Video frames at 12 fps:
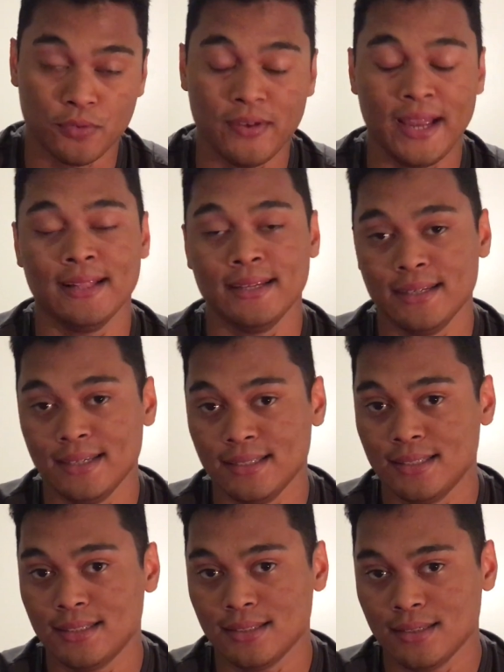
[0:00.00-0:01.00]
prevalent
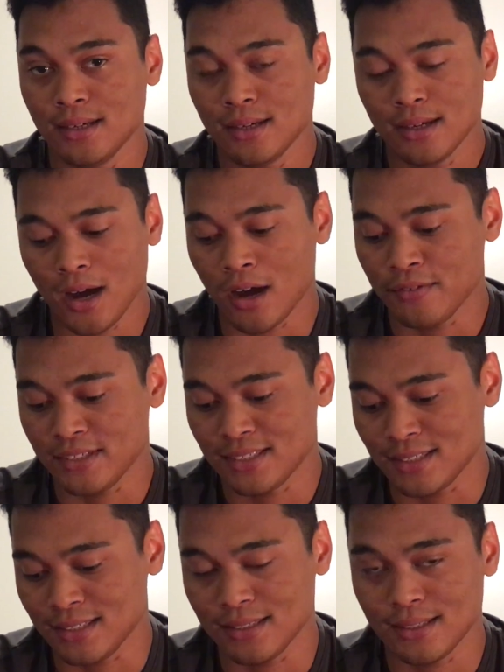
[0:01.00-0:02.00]
is
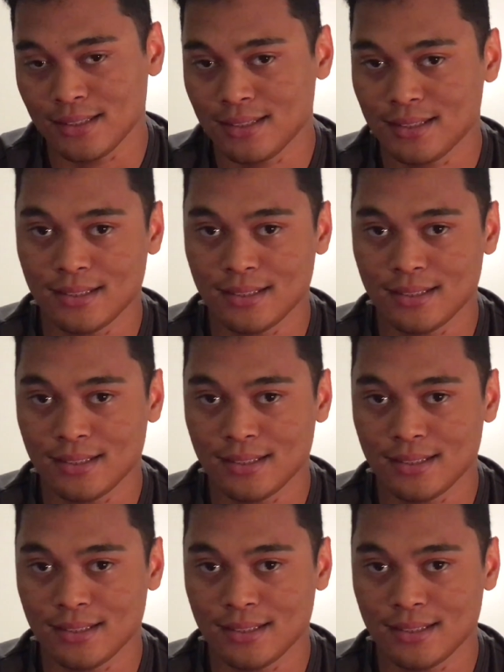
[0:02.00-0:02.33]
obviously